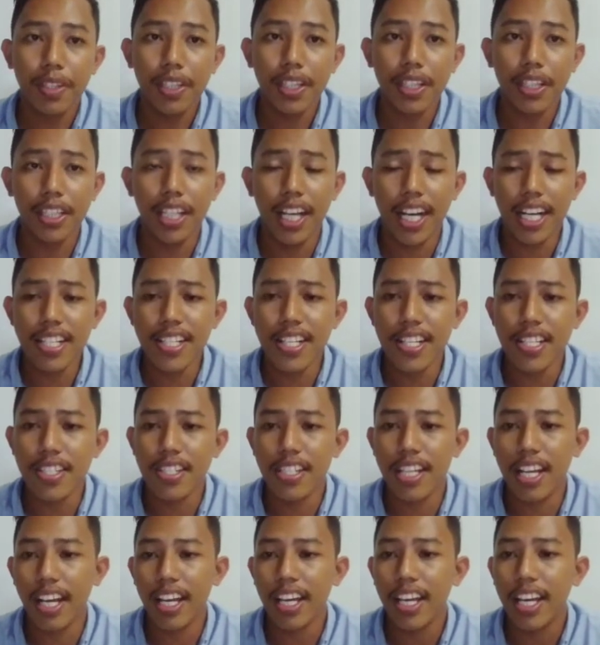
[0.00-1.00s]
Next is
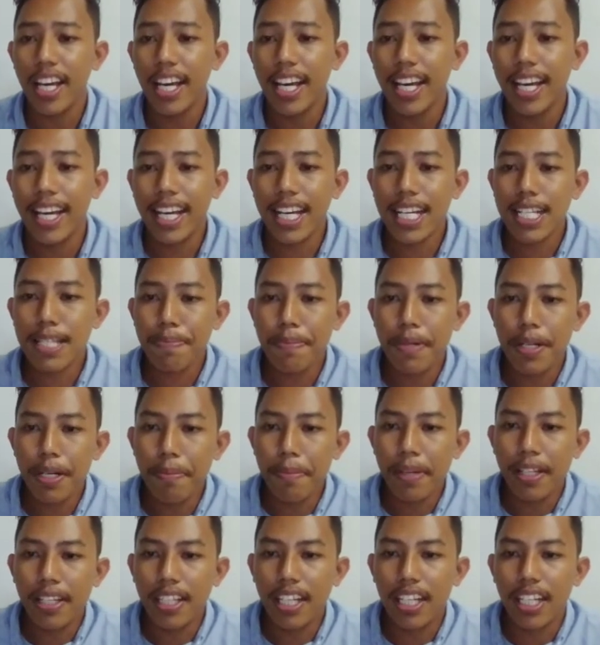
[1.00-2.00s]
the
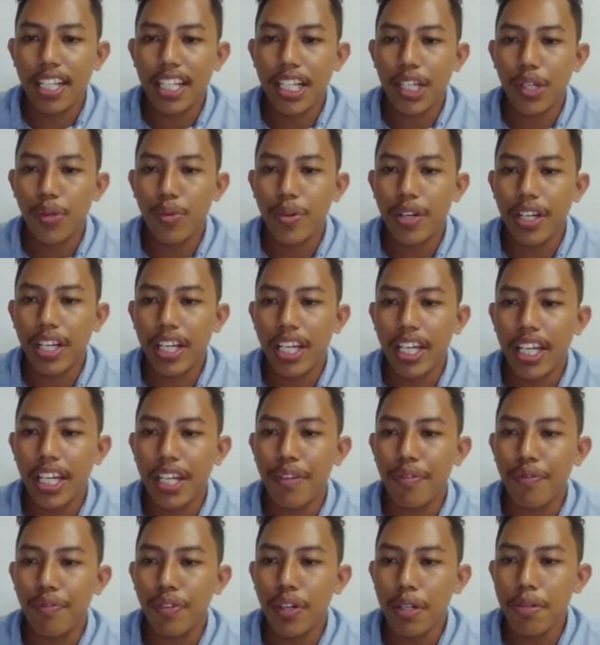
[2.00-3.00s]
experimental inquiry
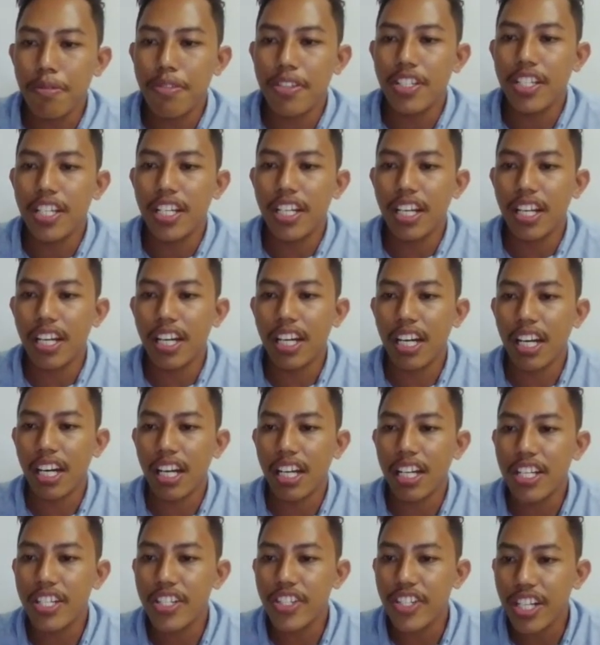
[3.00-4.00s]
involves
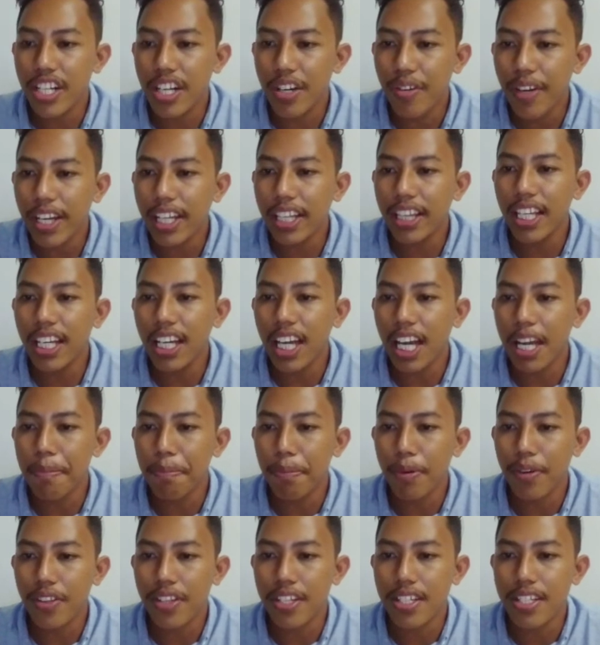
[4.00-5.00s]
generating
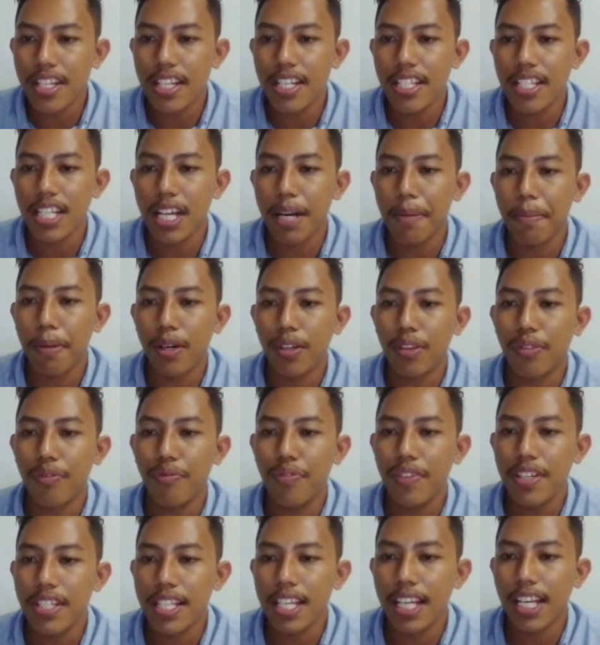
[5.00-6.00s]
hypotheses about
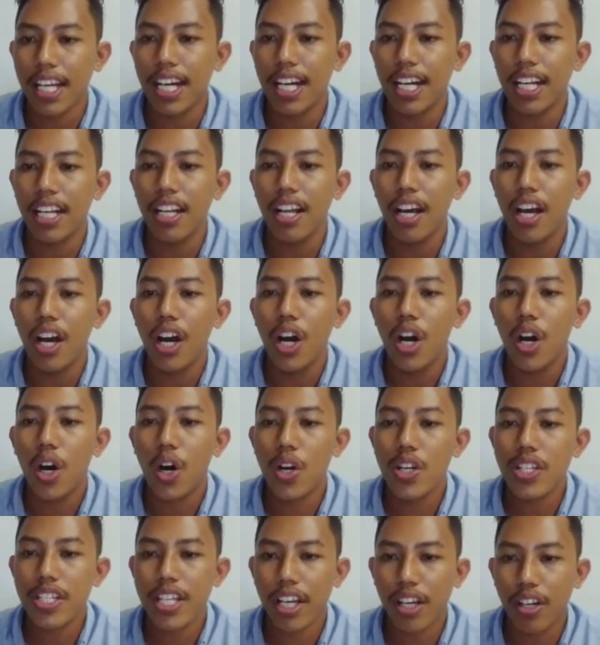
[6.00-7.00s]
physical
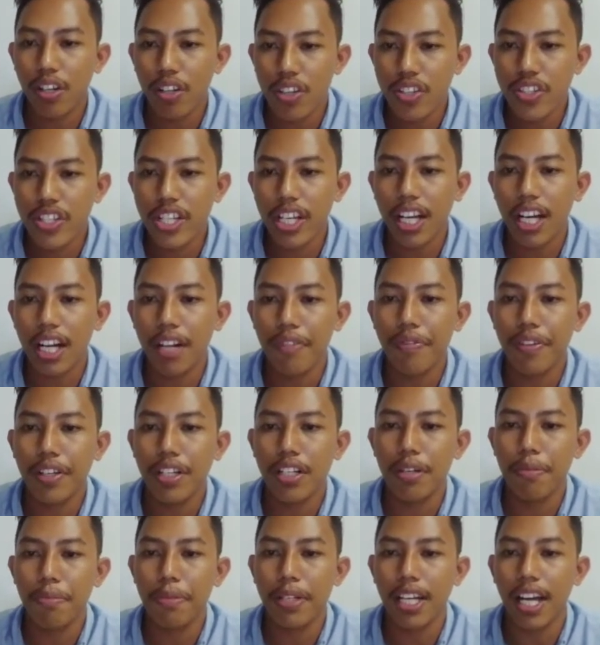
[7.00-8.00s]
or psychological
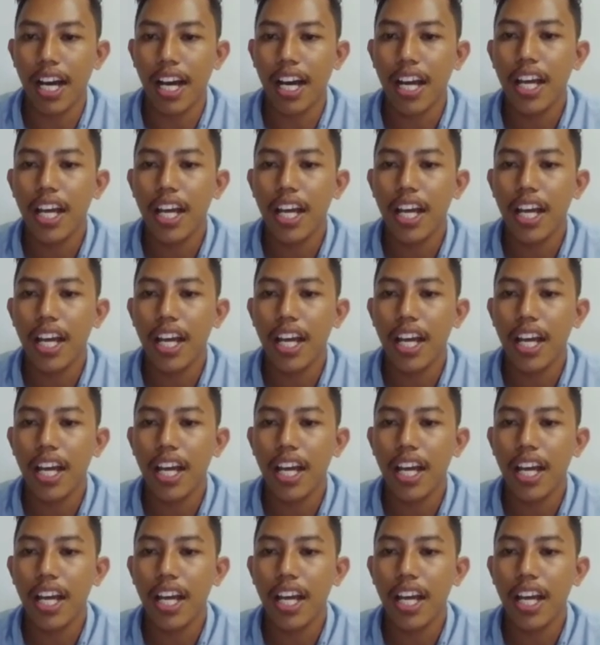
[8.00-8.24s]
phenomena,